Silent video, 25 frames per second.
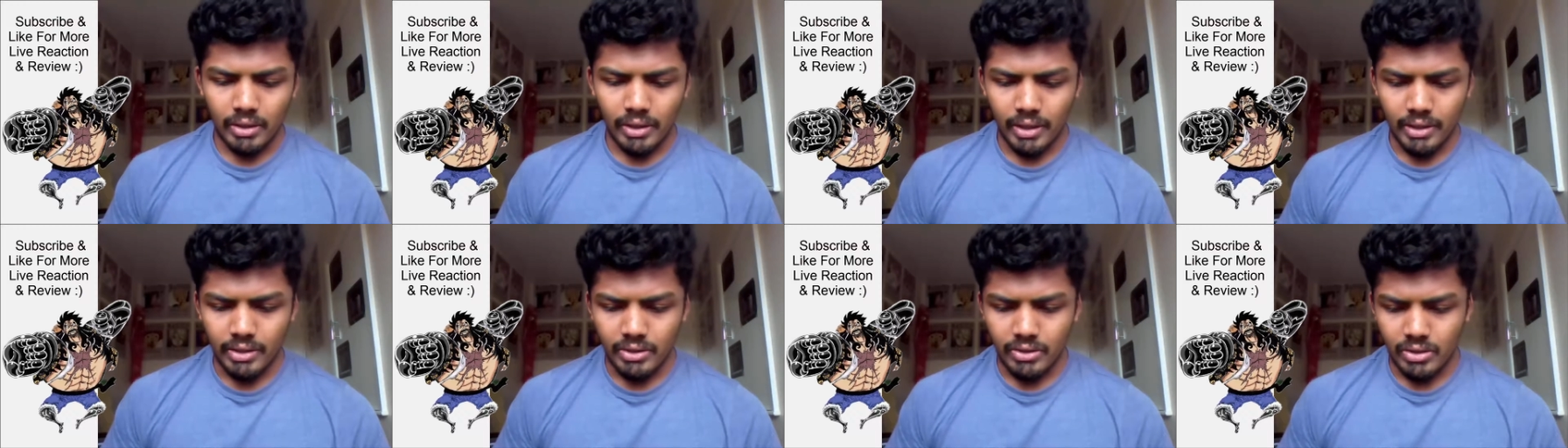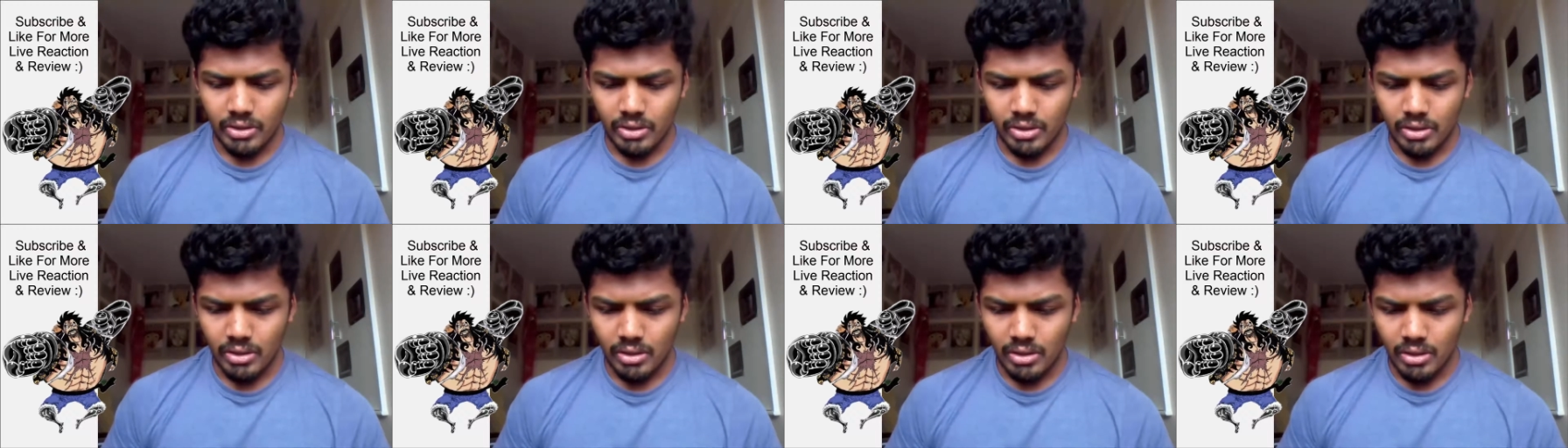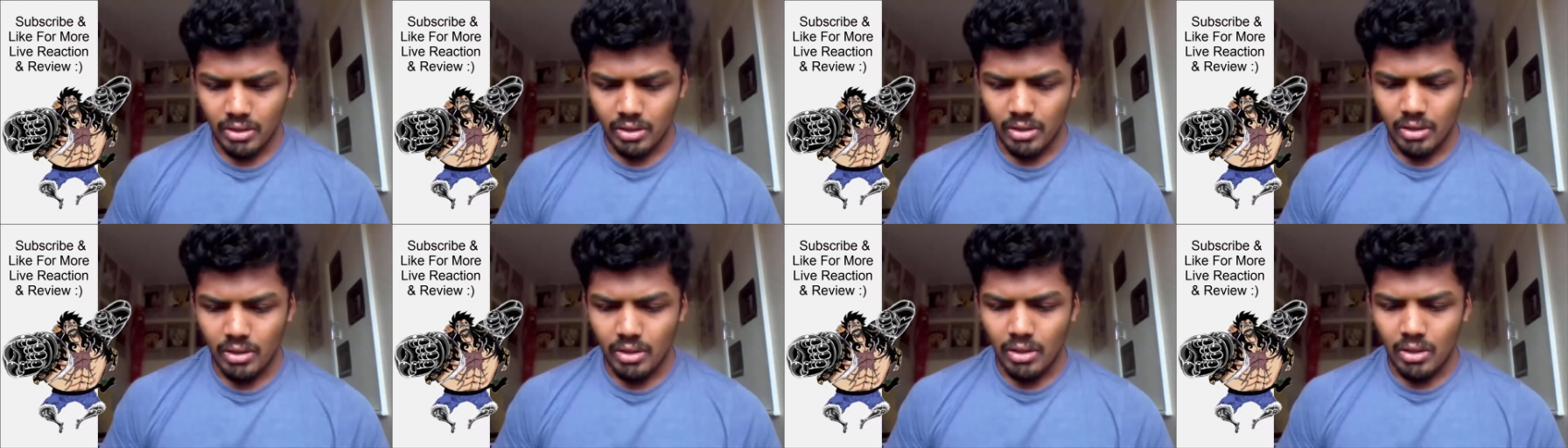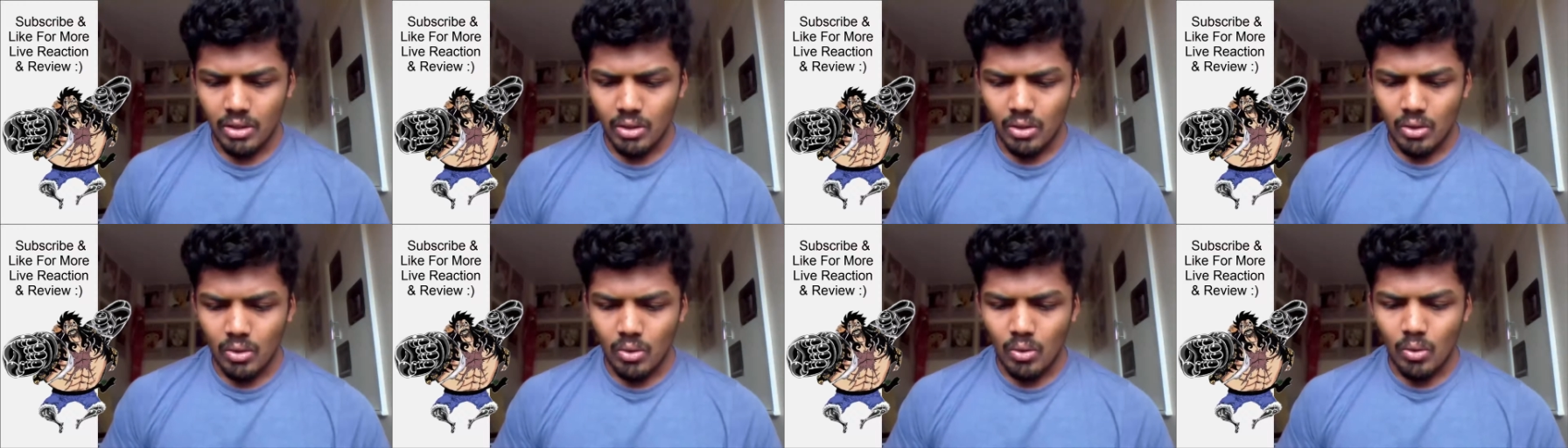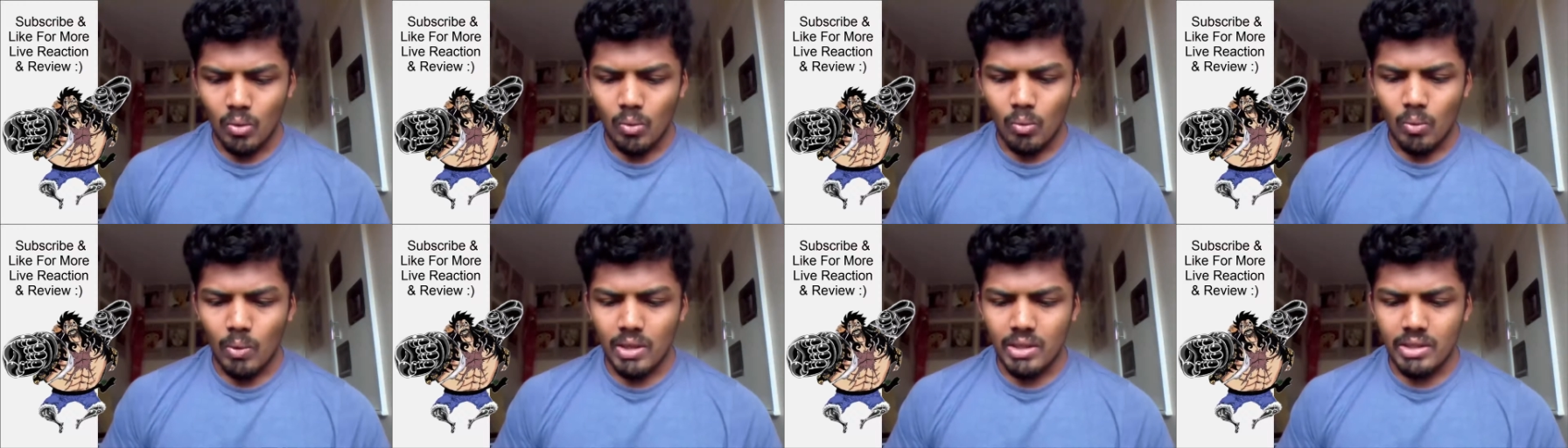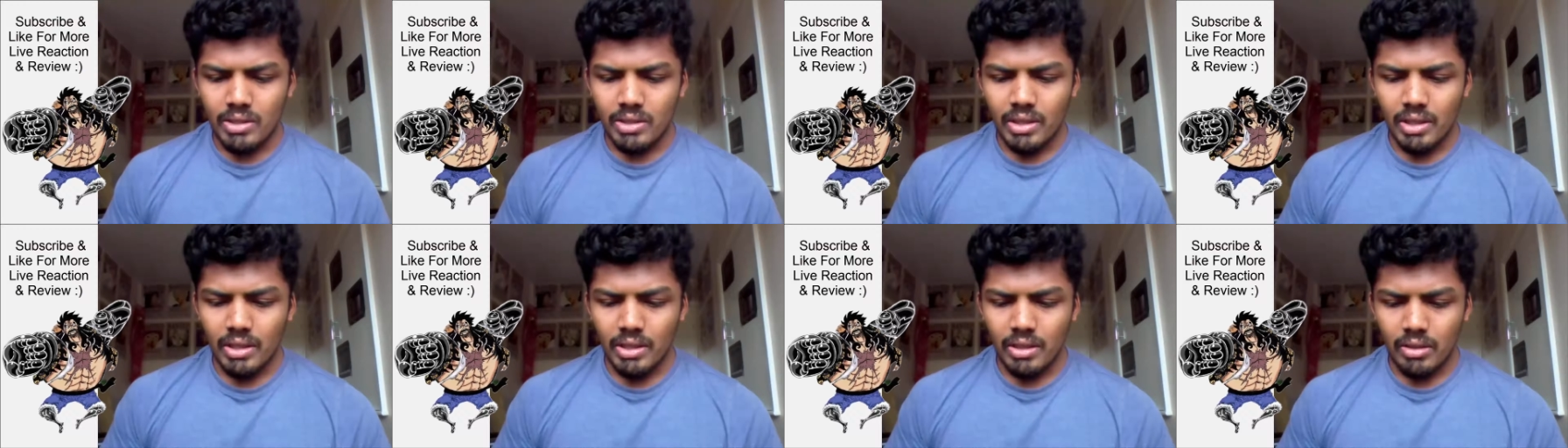hinge.
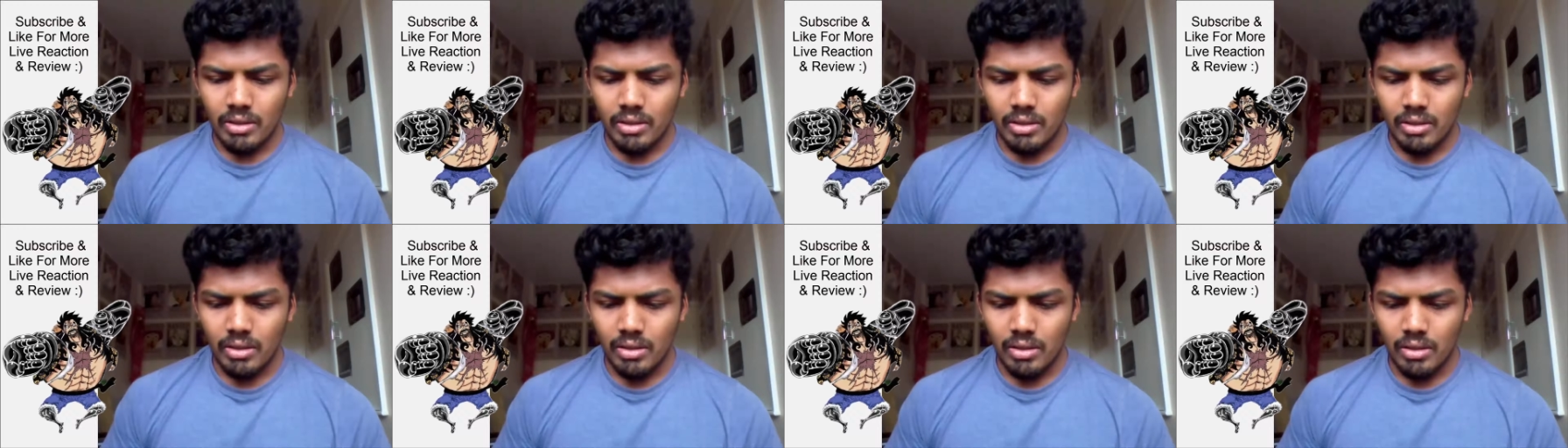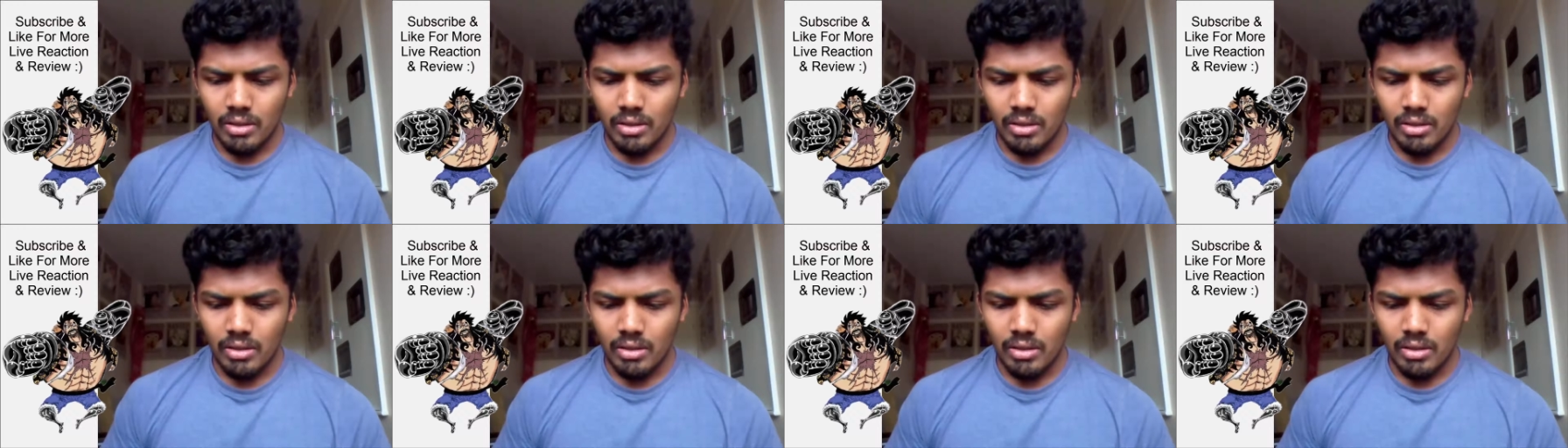What's the